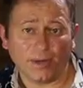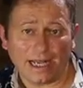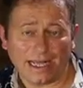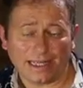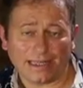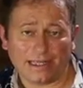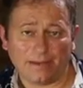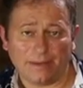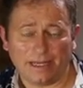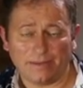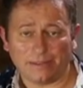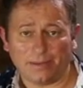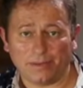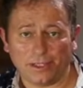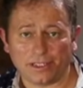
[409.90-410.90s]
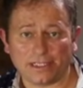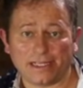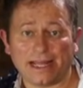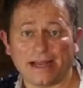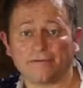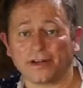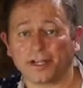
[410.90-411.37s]
at the BMW
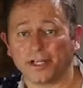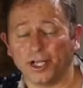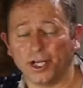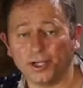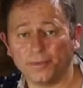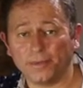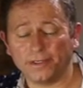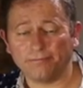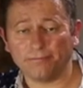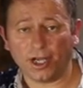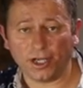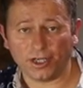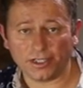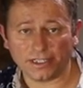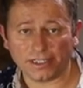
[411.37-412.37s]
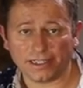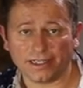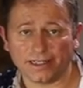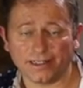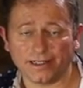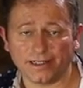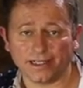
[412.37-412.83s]
South African Open,
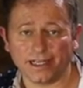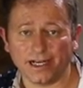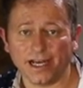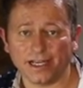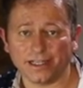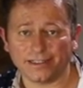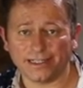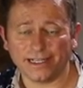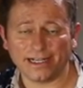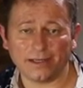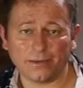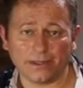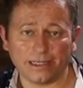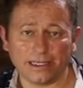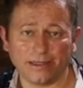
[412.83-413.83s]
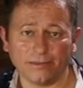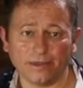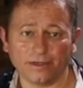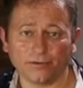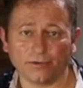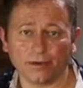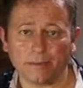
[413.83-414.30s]
hosting the gala dinner with him
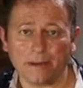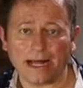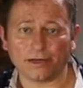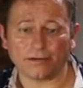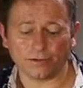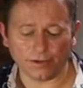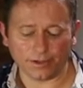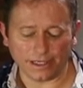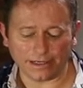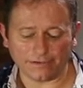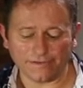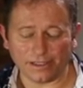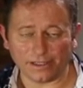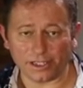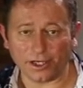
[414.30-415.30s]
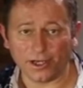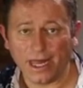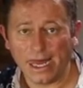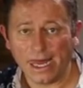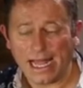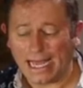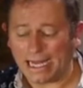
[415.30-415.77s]
and Rory McIlroy and Nick Faldo,
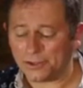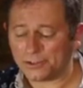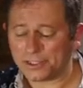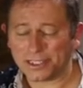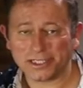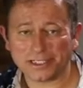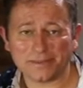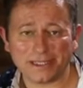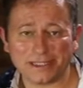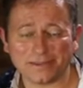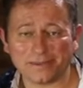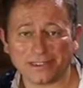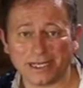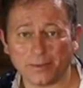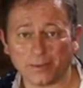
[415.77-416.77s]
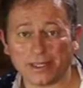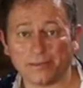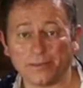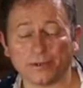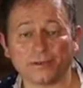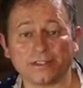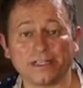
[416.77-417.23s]
and also spent some time with
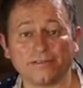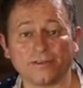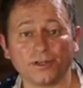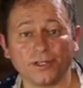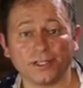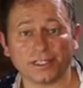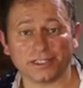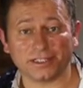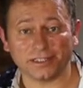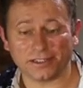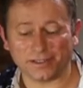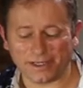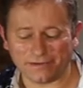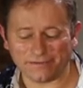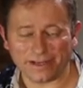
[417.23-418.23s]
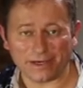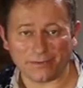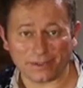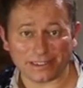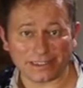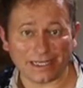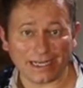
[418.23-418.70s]
him and Retief Goosen doing an event
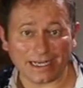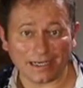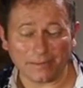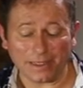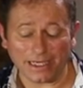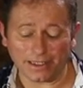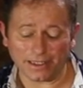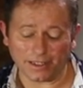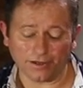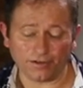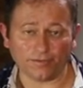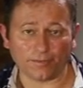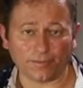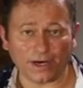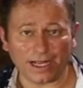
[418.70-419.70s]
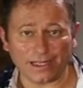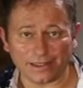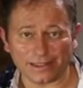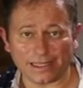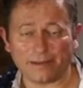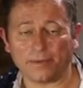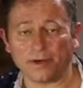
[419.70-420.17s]
with TaylorMade, the golf brand
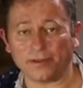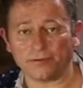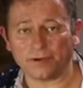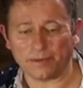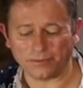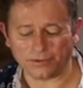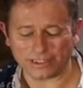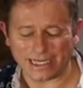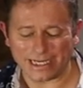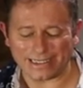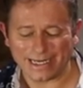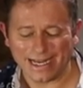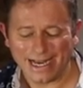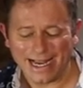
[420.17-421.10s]
that they both represent.